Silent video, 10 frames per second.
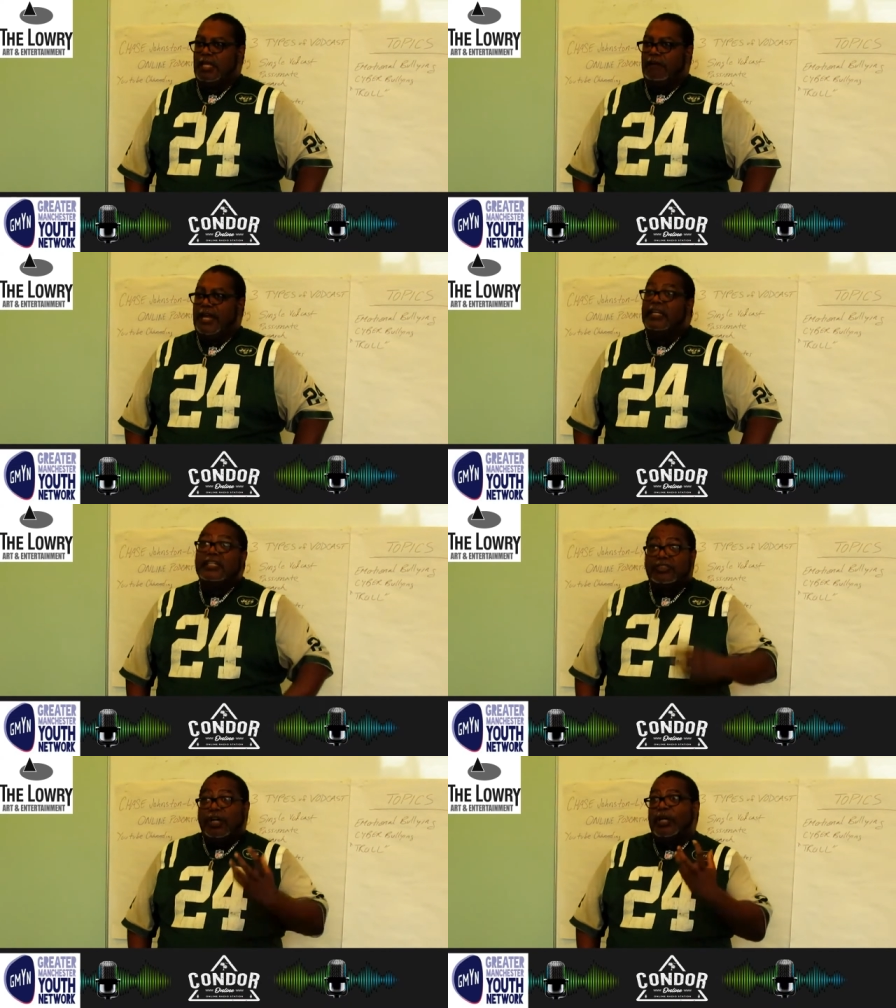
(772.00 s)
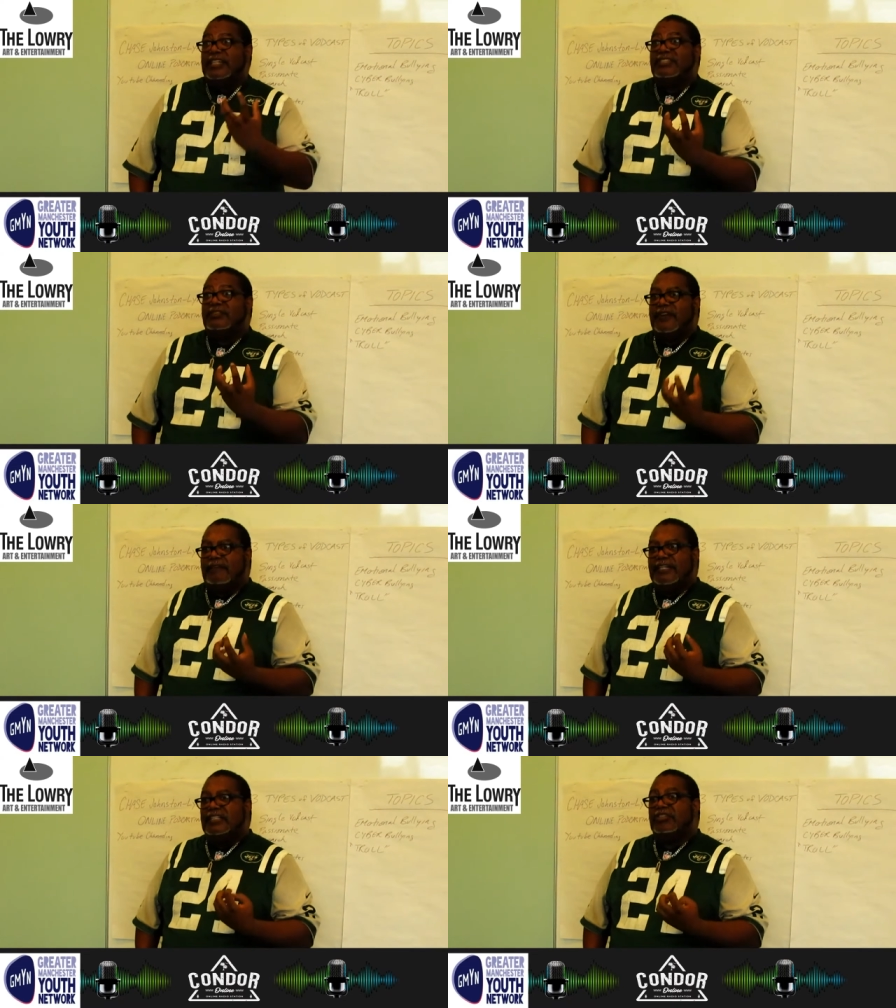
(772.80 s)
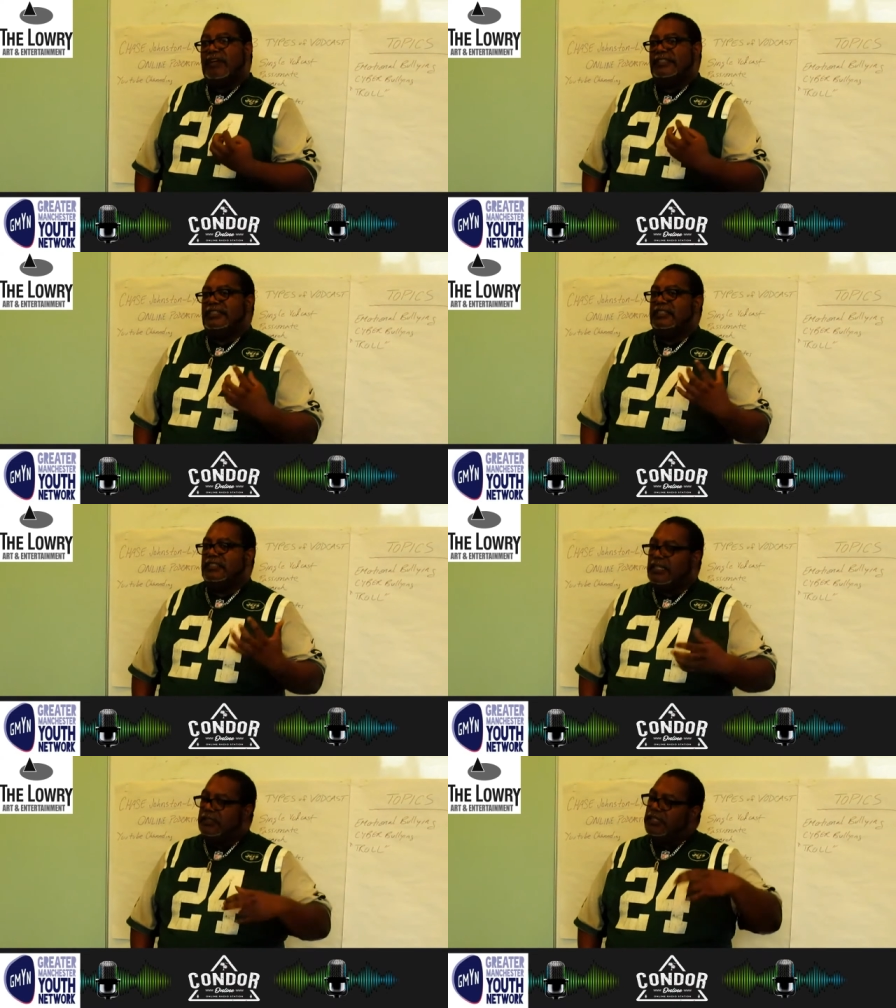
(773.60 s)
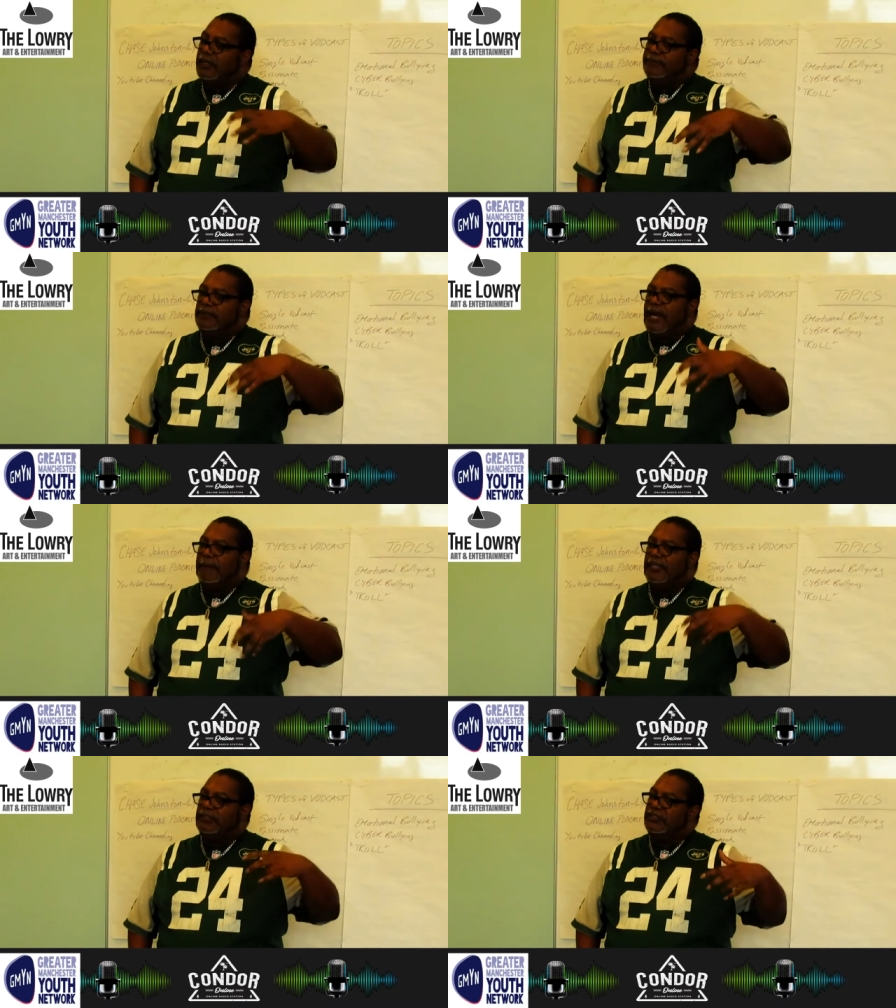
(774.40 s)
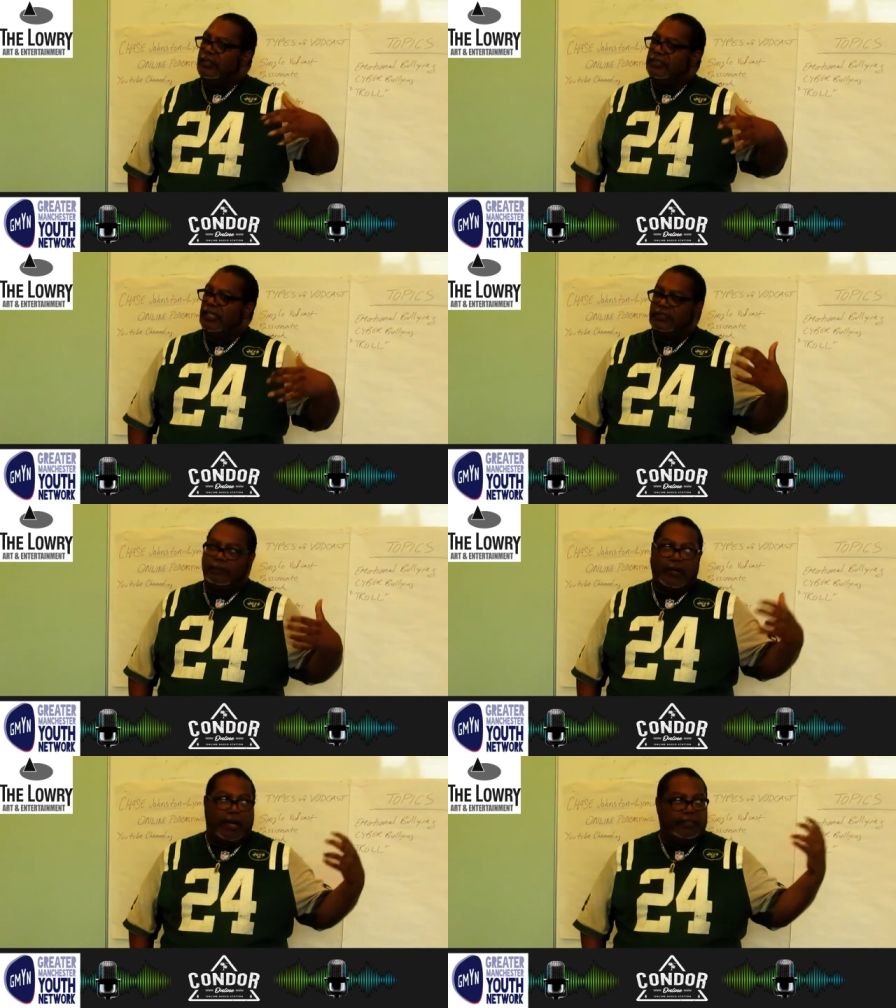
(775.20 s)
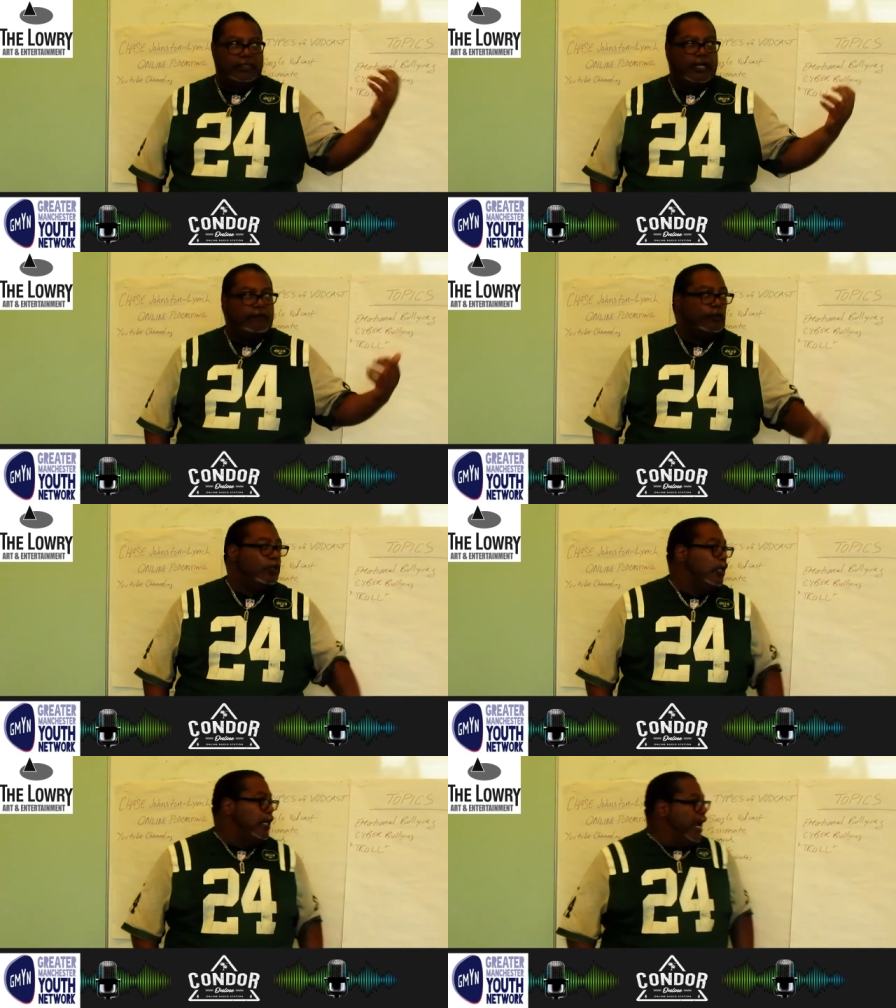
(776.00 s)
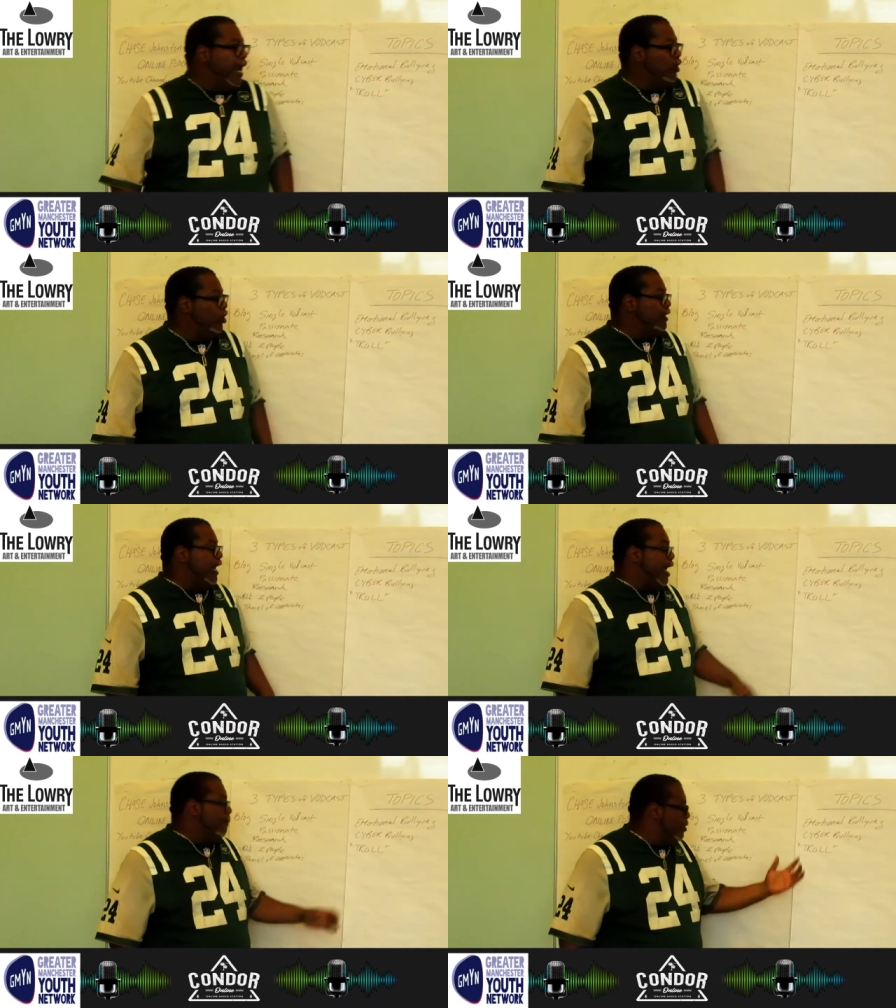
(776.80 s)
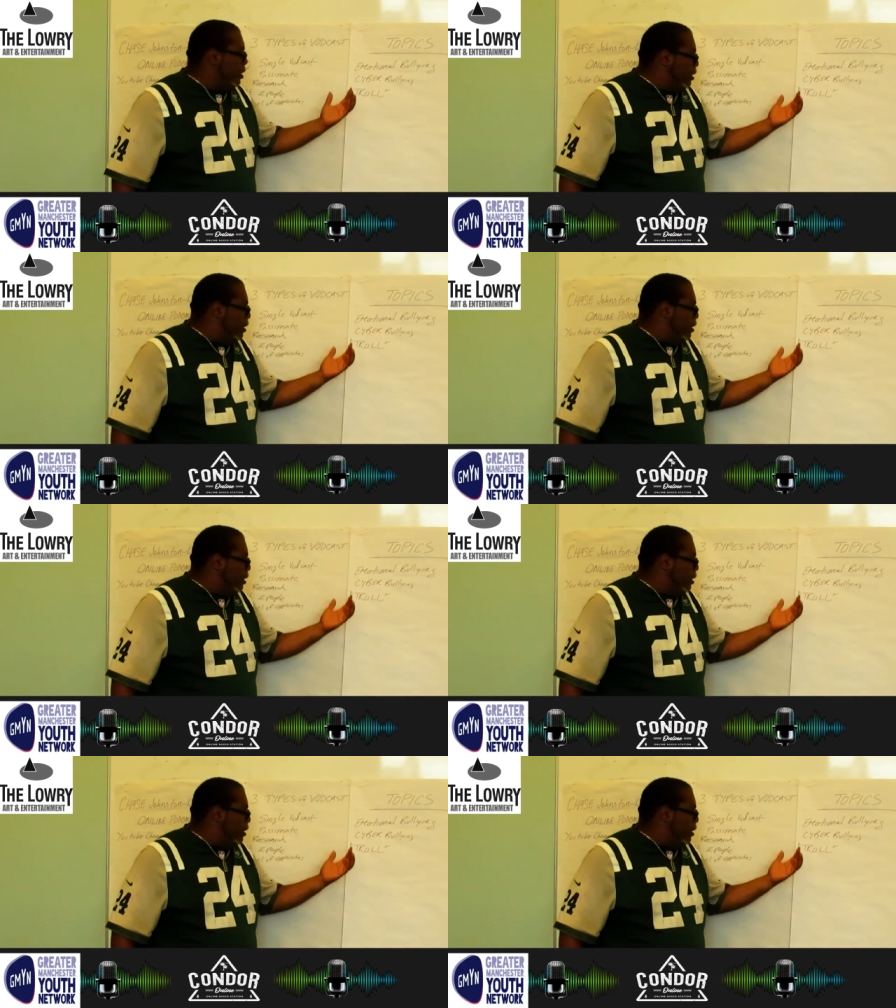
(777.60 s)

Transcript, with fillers: right? So it is a very interesting topic and subject to probably cover and look at.